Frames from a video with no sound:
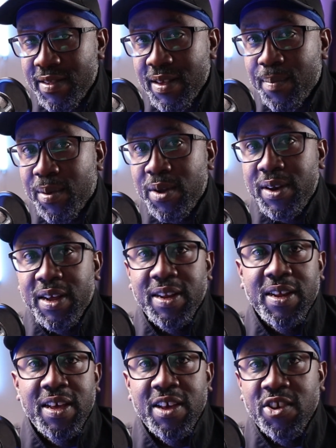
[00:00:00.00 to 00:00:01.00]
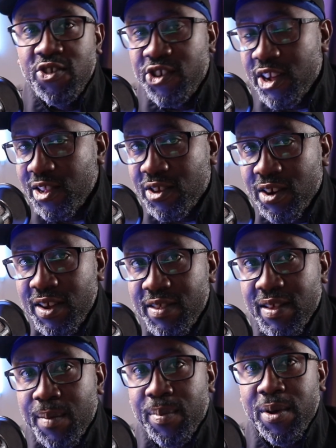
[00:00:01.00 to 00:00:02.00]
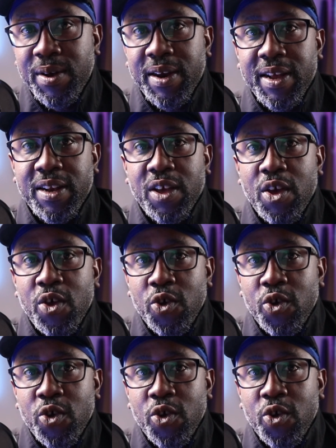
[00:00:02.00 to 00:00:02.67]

abundant. Shelter is abundant.